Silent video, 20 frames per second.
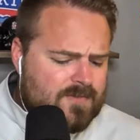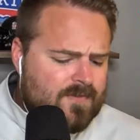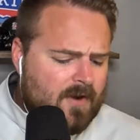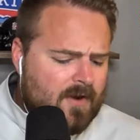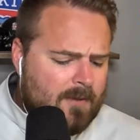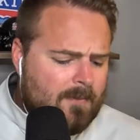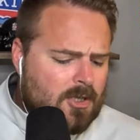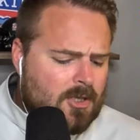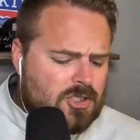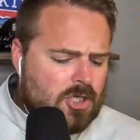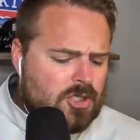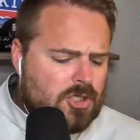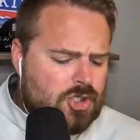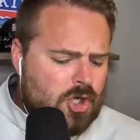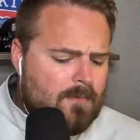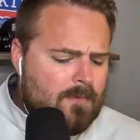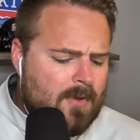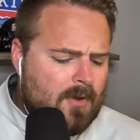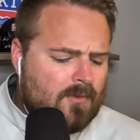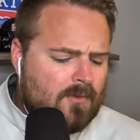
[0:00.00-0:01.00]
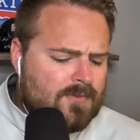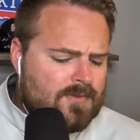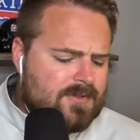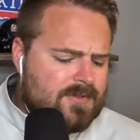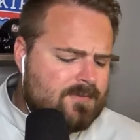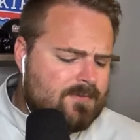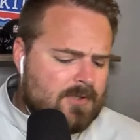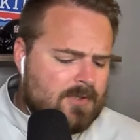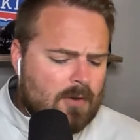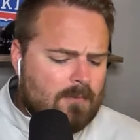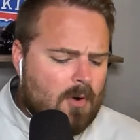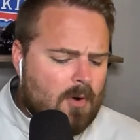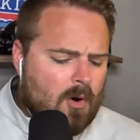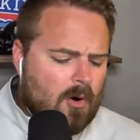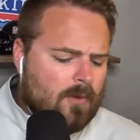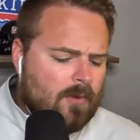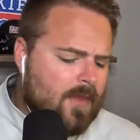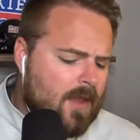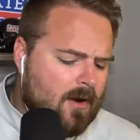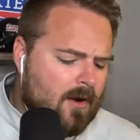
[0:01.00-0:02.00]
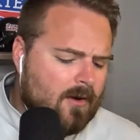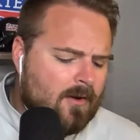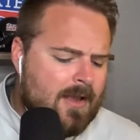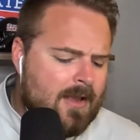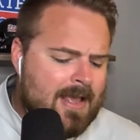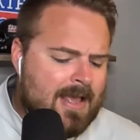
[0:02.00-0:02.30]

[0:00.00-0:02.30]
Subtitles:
very much on Joe Milton's, you know, par there.